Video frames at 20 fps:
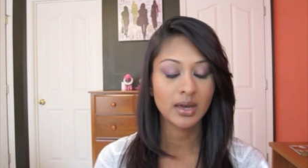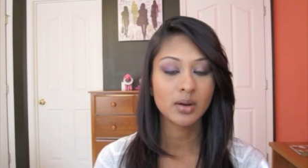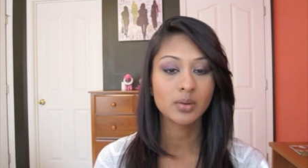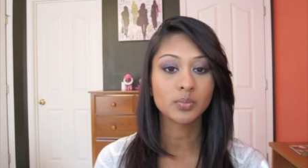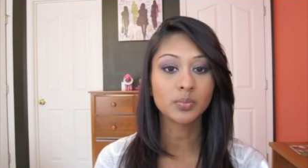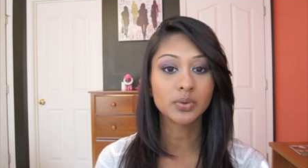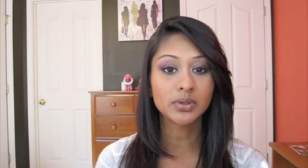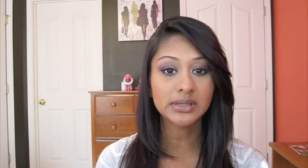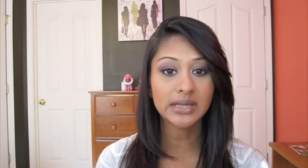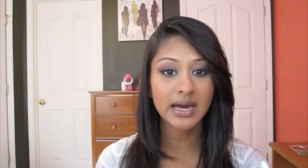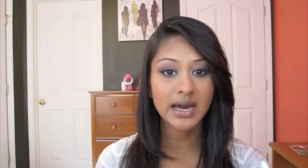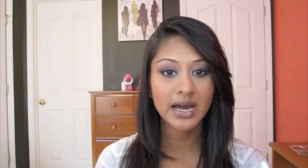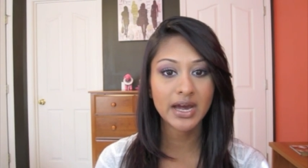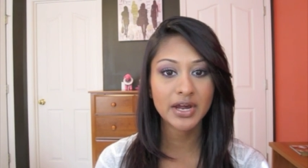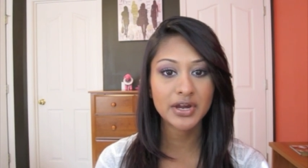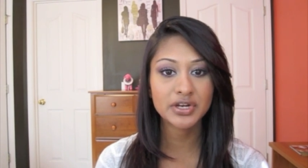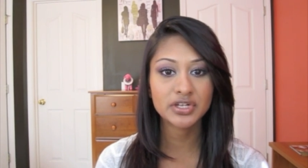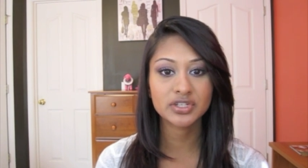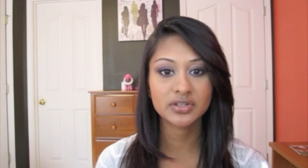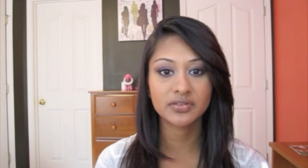
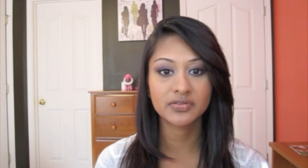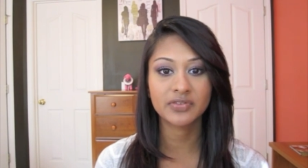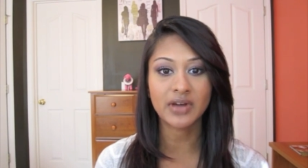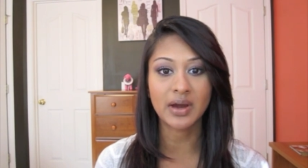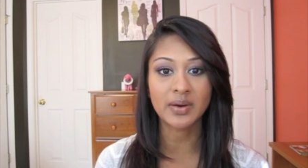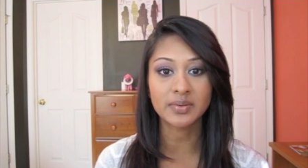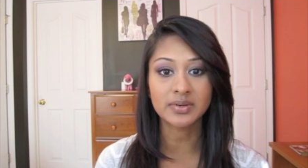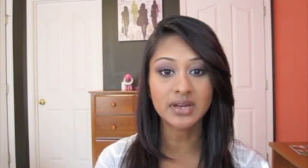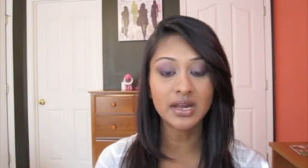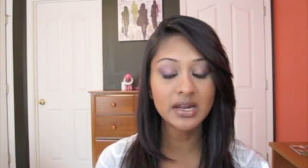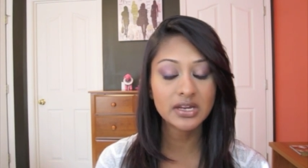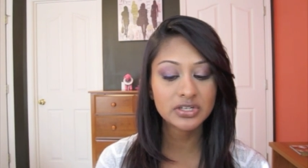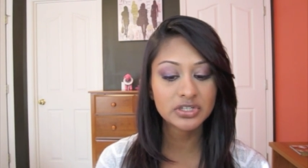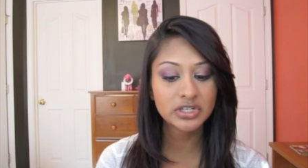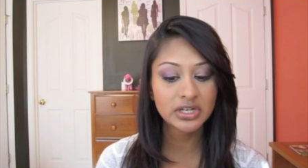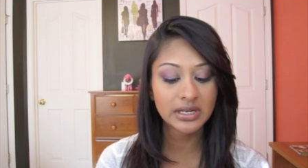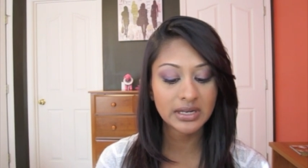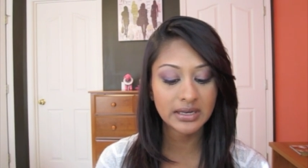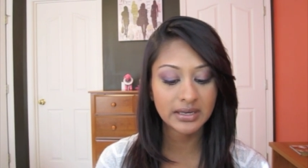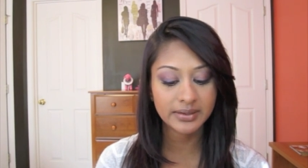blush,
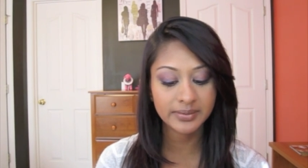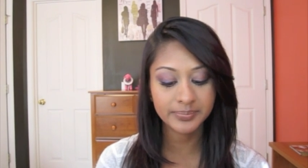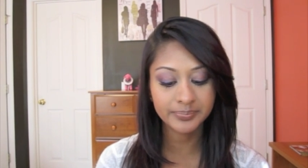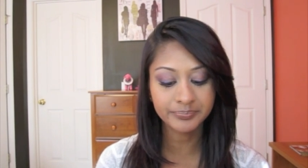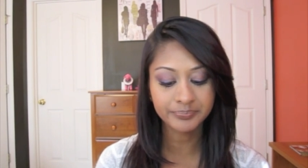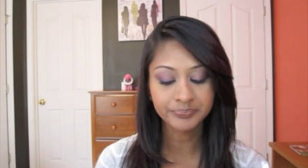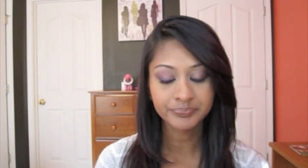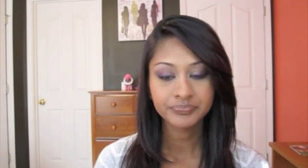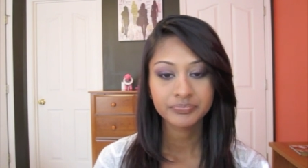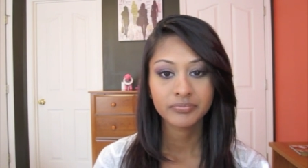foundation,